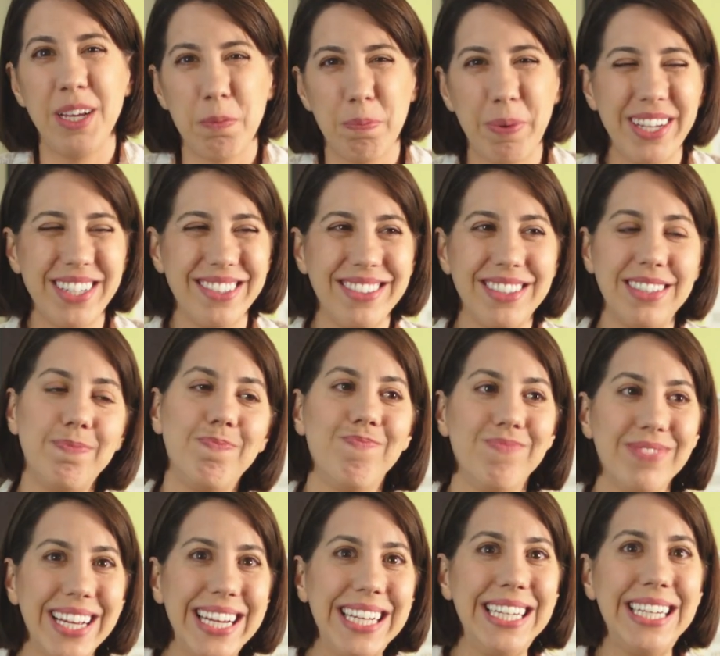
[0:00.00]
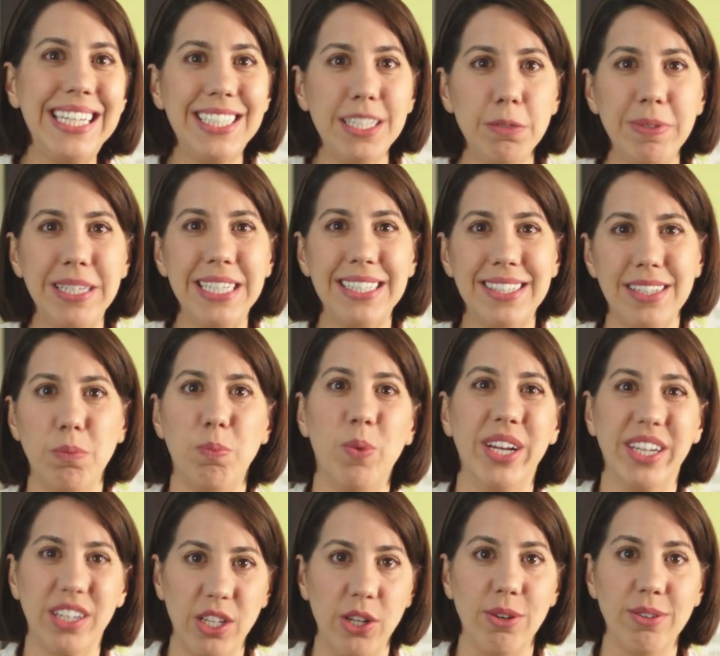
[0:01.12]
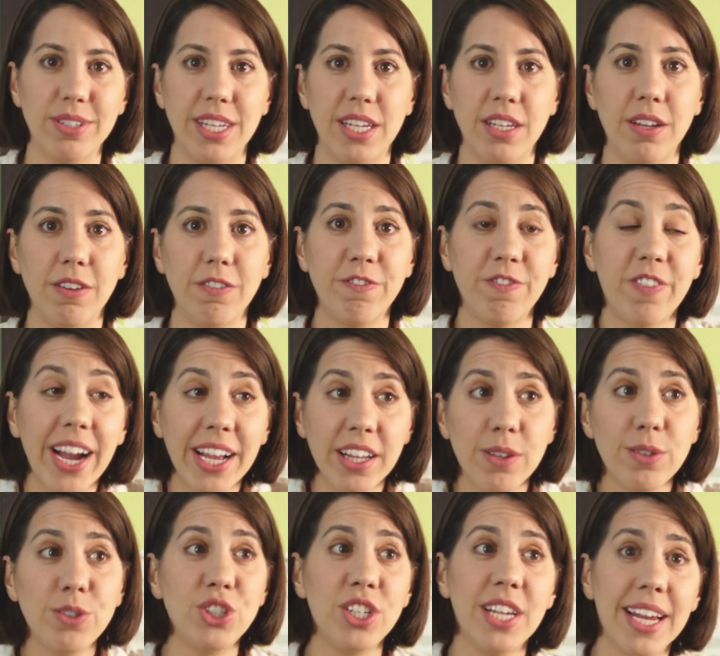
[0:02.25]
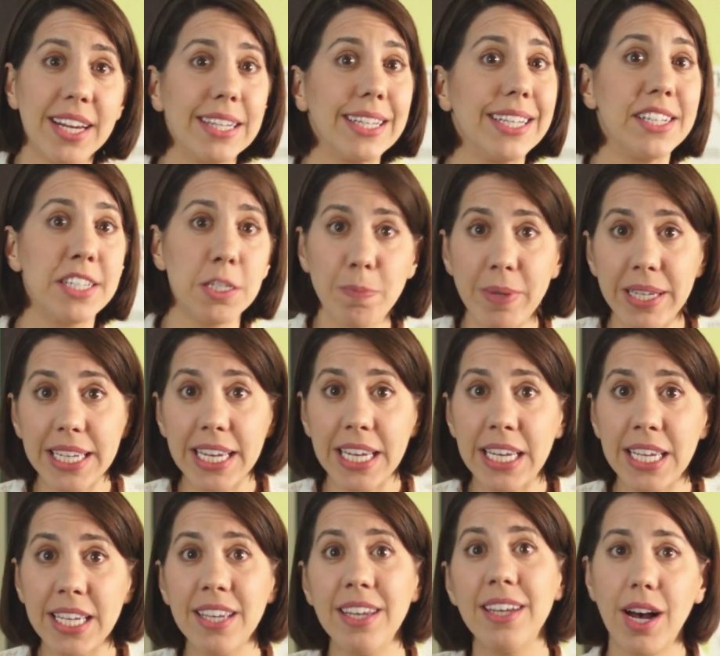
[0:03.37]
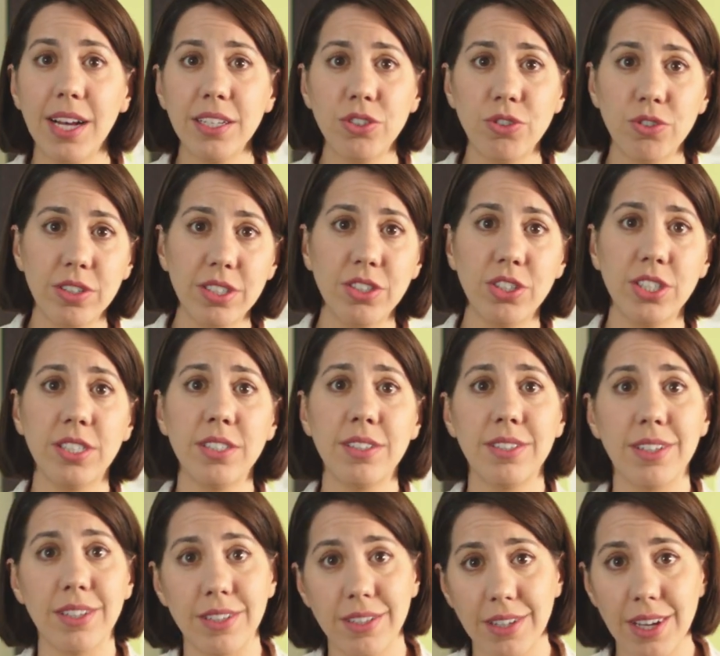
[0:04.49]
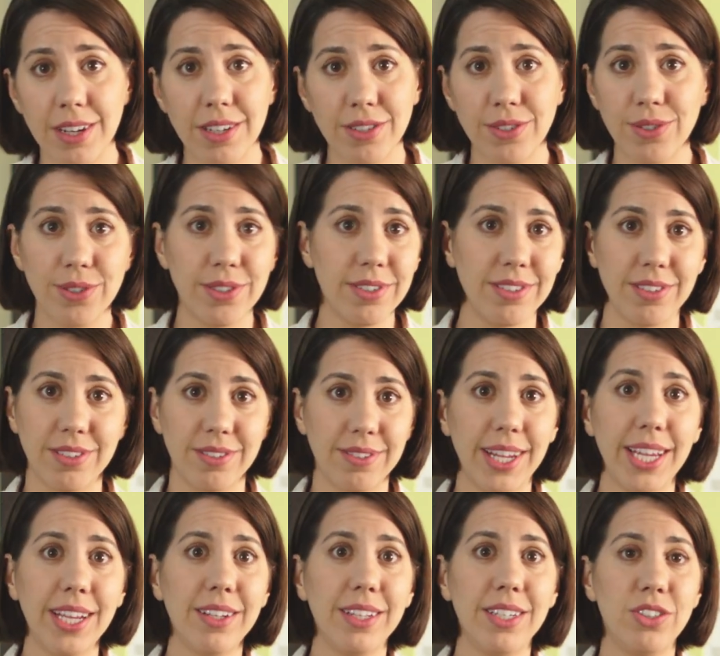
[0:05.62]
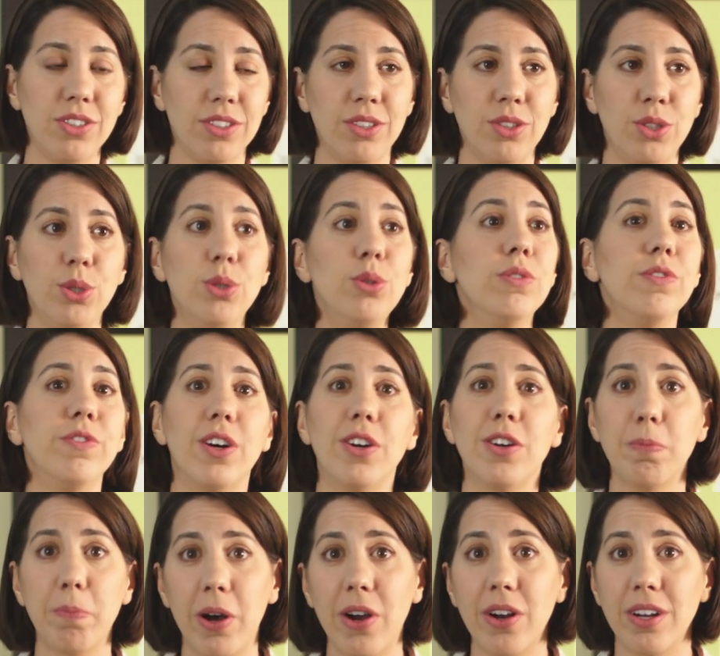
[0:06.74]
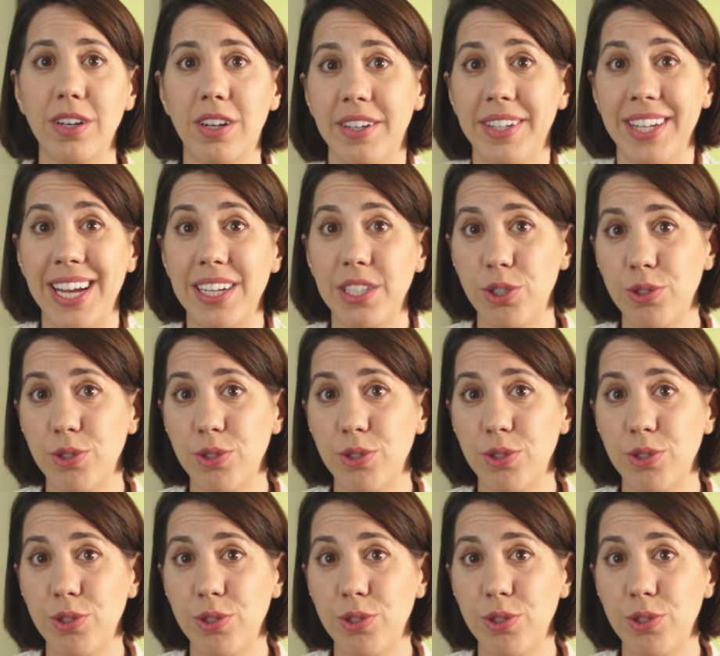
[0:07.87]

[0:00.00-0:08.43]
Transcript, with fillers: But they need to be somewhat close, and phylogenetically speaking, ostriches and dinosaurs are likely just too far apart on that